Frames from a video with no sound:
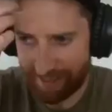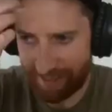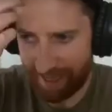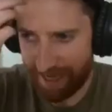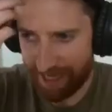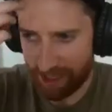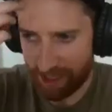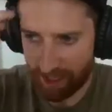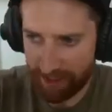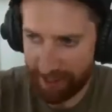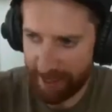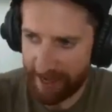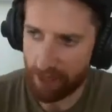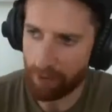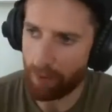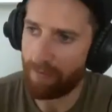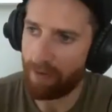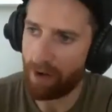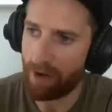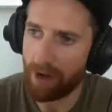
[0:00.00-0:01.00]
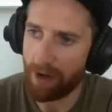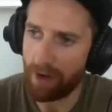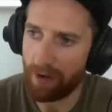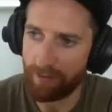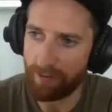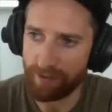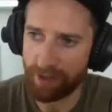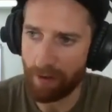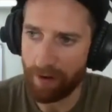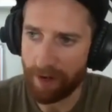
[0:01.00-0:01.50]
literally the equivalent
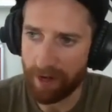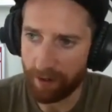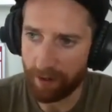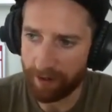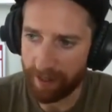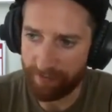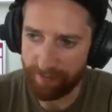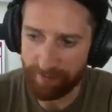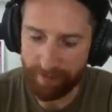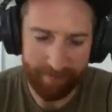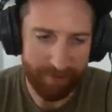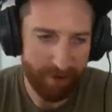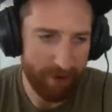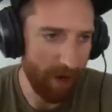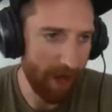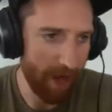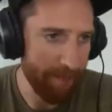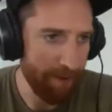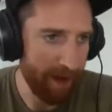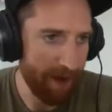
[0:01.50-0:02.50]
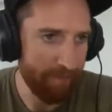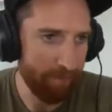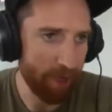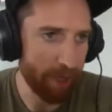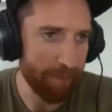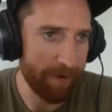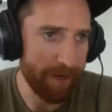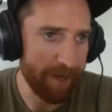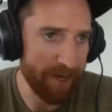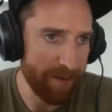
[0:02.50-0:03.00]
of going on, if you like playing
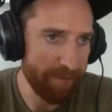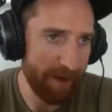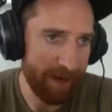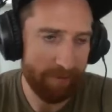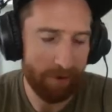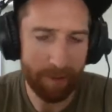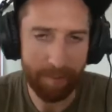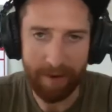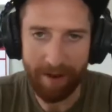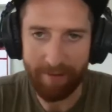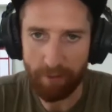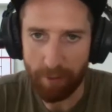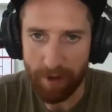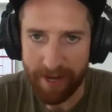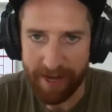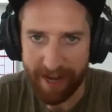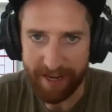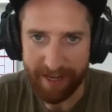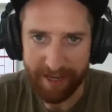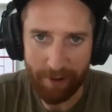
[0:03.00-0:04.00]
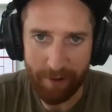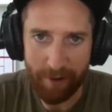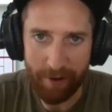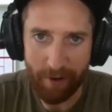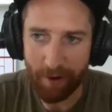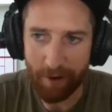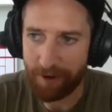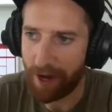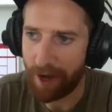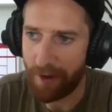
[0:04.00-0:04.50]
rugby and you play rugby every weekend, going
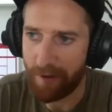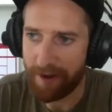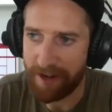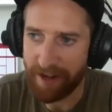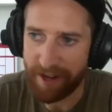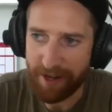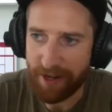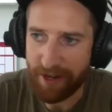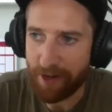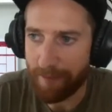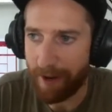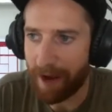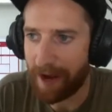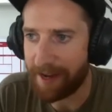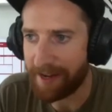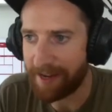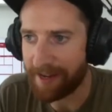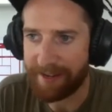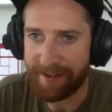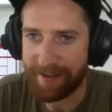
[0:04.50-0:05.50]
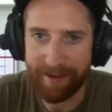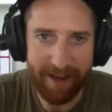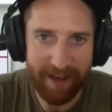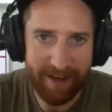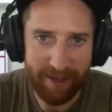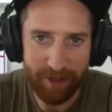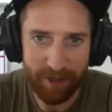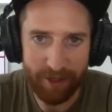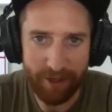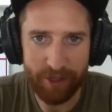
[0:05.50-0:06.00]
on knowing that you might
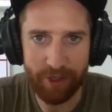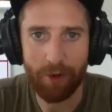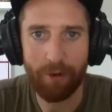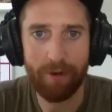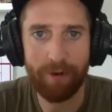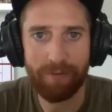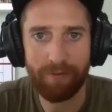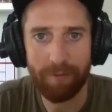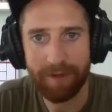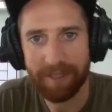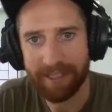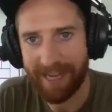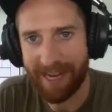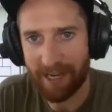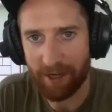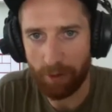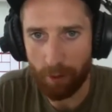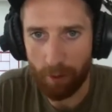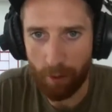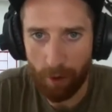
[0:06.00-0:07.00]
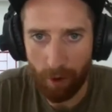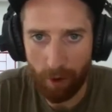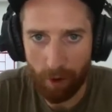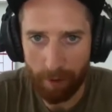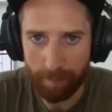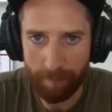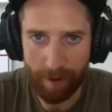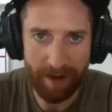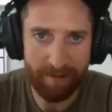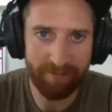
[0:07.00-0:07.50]
injure your shoulder from a tackle,
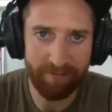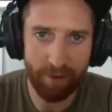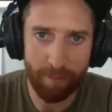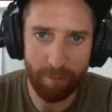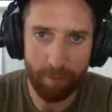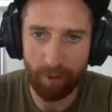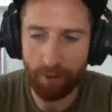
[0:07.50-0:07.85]
or playing football,